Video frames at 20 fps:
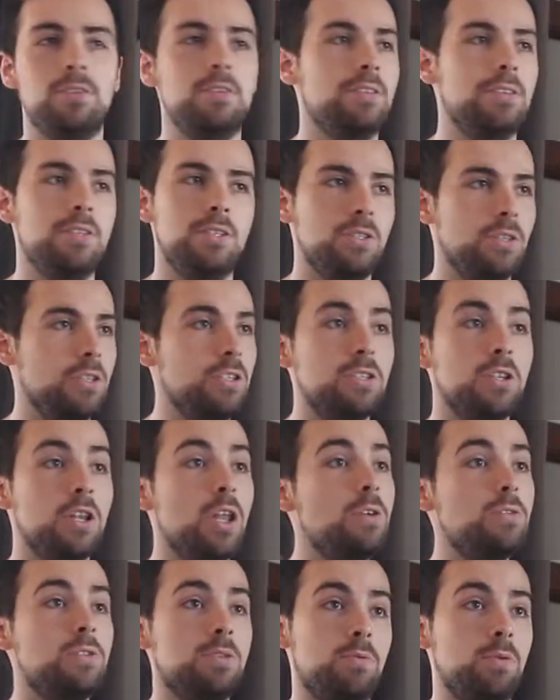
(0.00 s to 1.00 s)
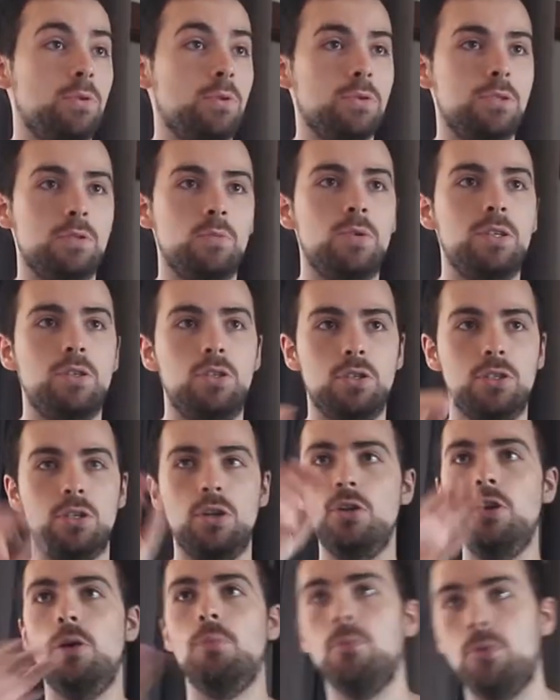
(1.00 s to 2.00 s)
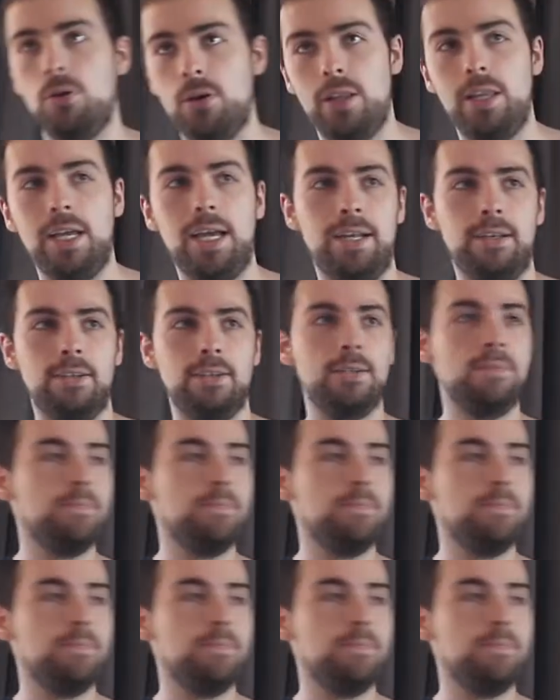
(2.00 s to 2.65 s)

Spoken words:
There's loads of rules with just number at the end.